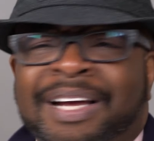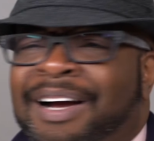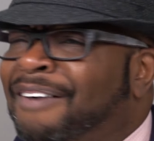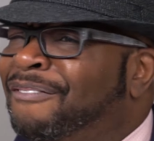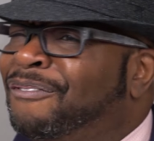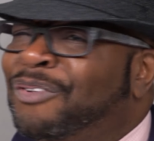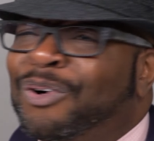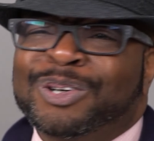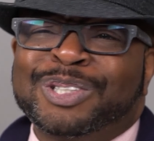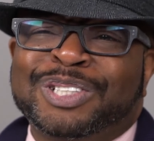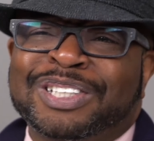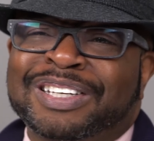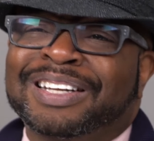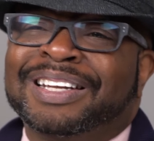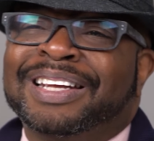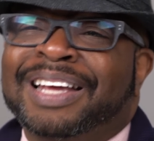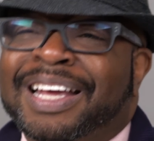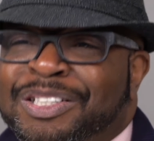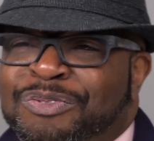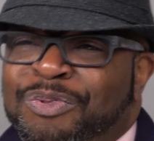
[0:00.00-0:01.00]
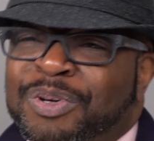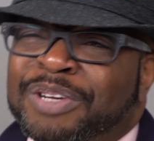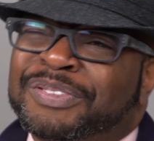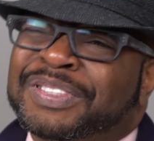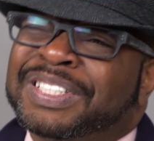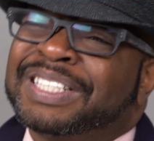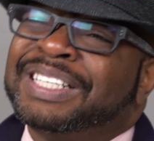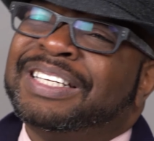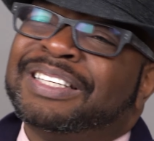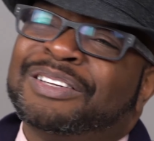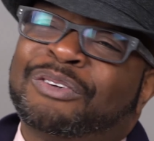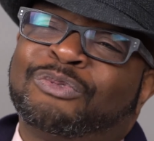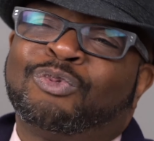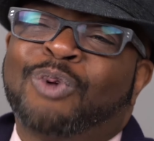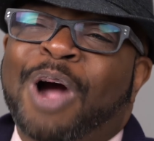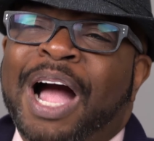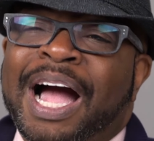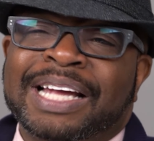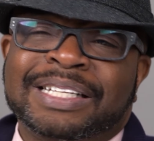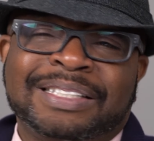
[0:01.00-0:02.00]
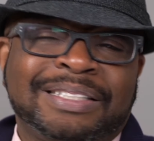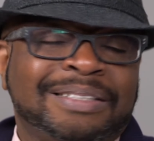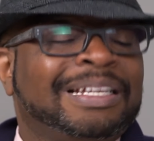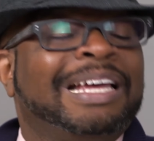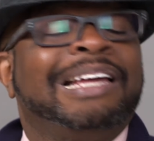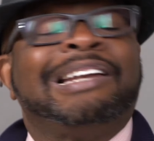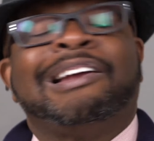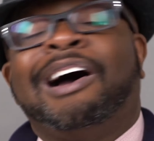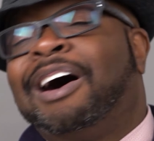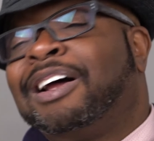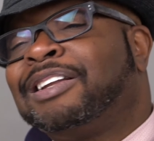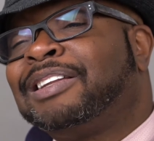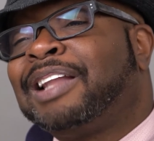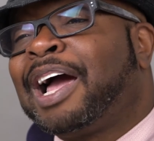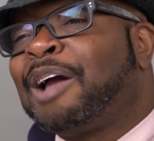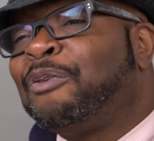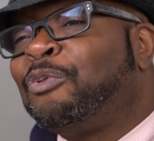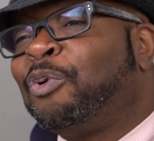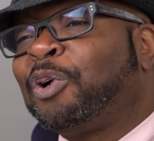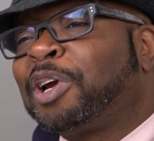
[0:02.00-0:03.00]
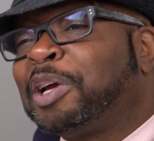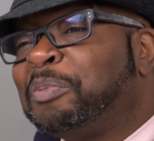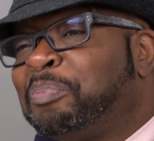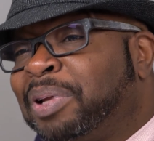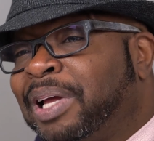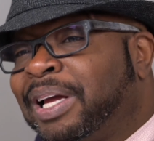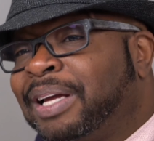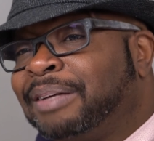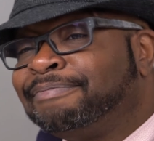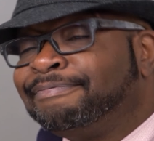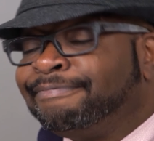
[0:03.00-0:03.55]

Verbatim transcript: Unfortunately, as we've seen a rise in online work and play,